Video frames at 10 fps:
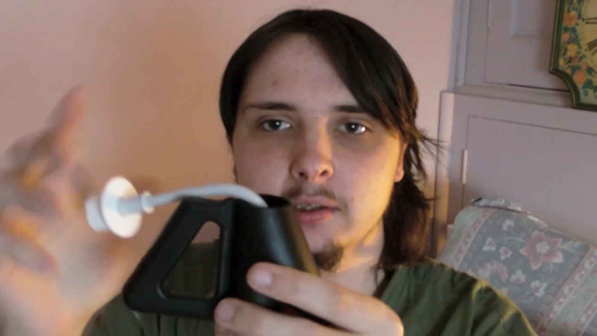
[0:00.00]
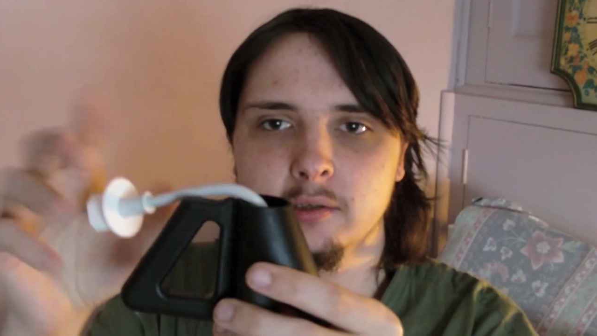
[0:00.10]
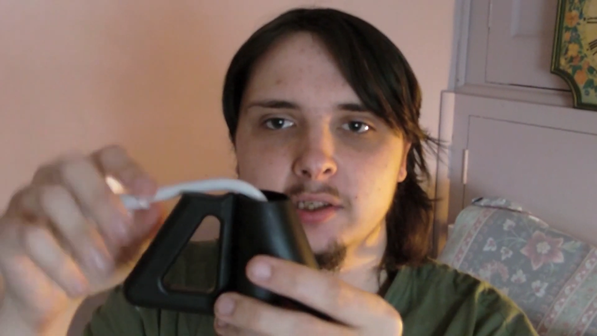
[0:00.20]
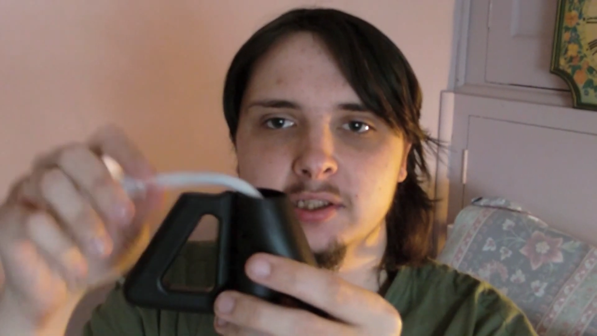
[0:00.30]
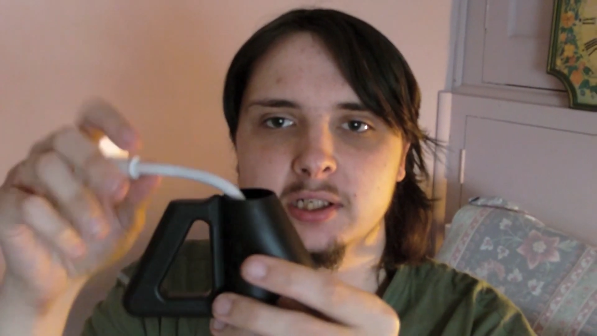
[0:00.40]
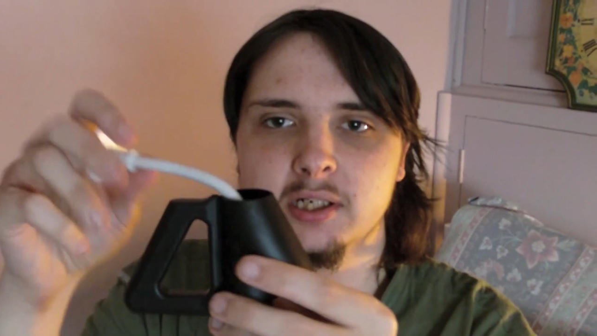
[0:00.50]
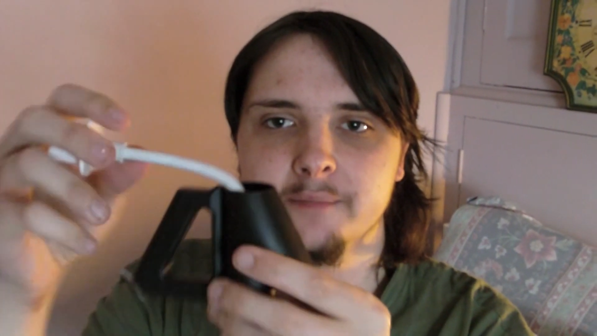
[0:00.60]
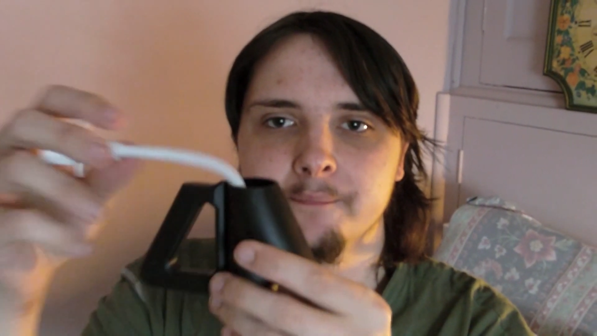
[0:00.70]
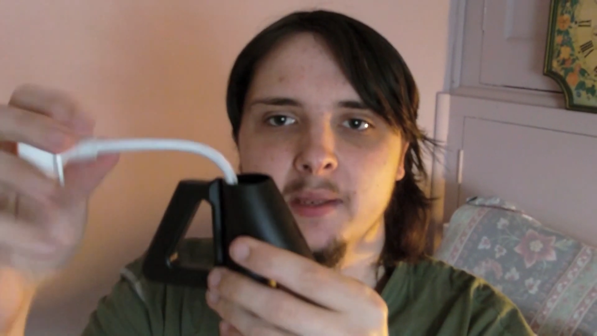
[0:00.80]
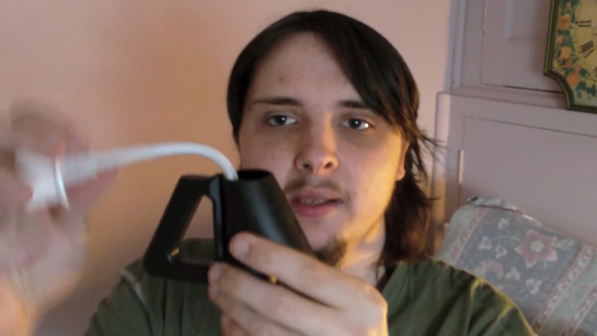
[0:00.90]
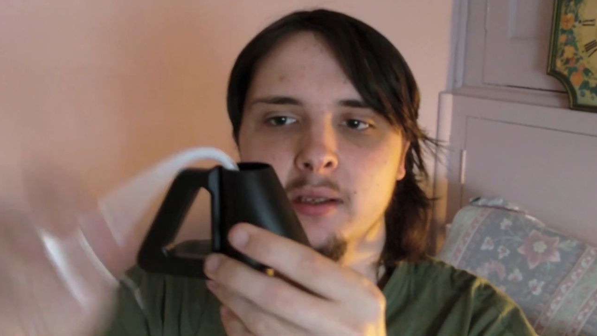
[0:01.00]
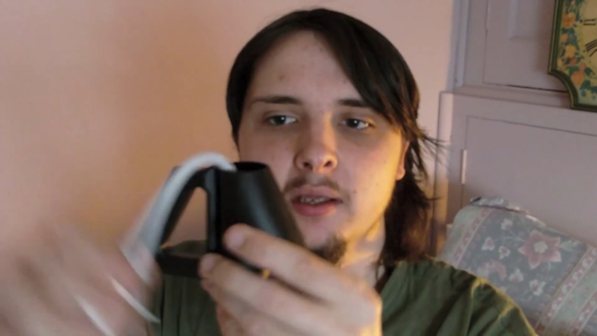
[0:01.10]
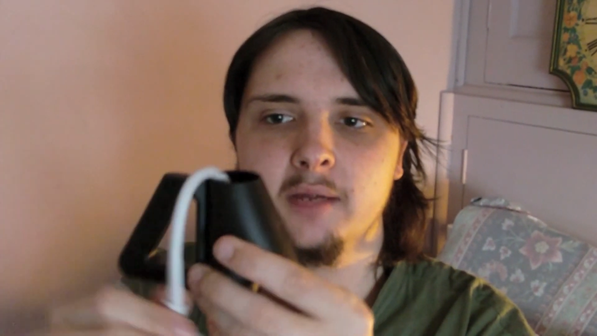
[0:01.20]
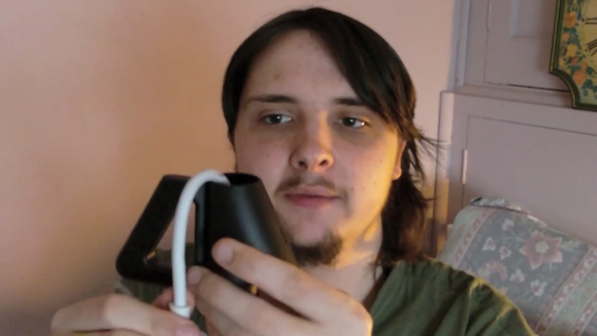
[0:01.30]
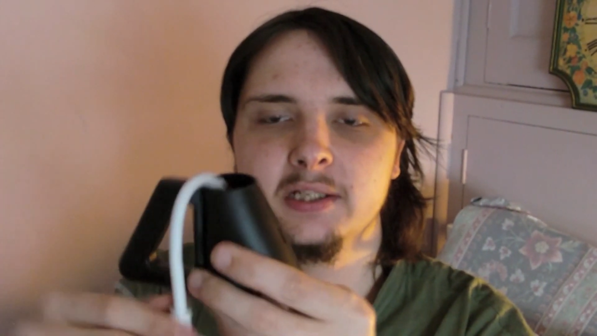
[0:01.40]
this time,
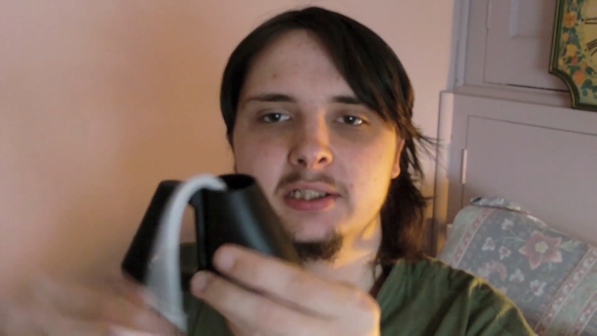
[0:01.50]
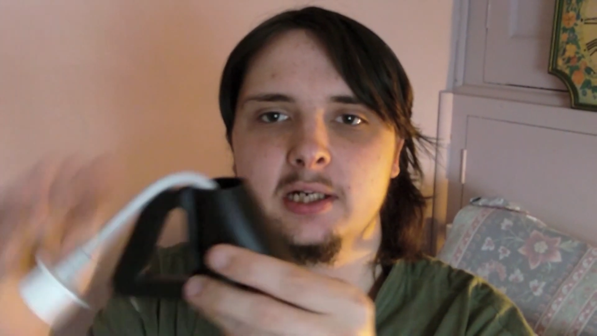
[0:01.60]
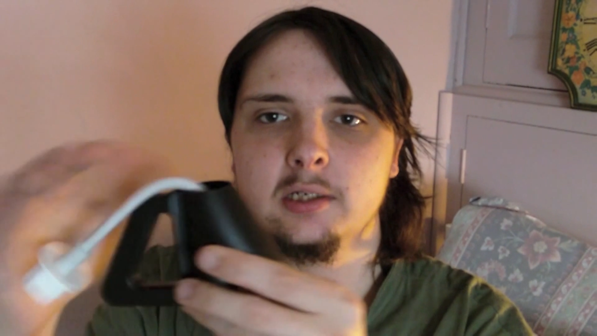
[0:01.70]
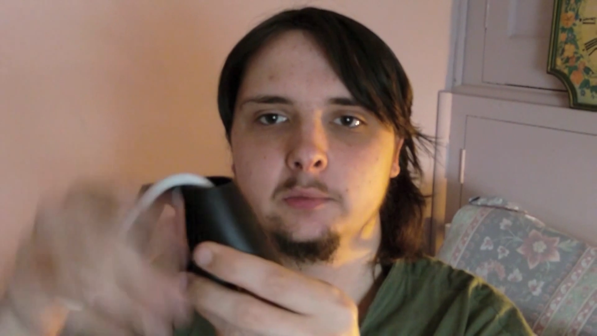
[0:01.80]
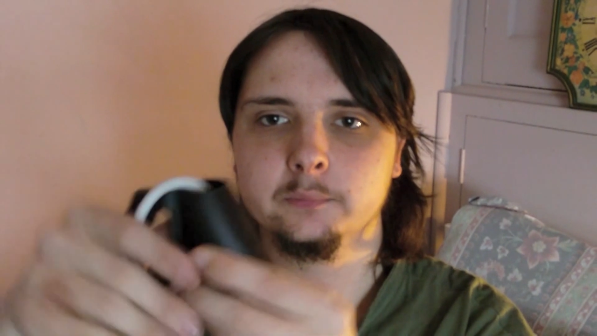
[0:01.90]
have this out.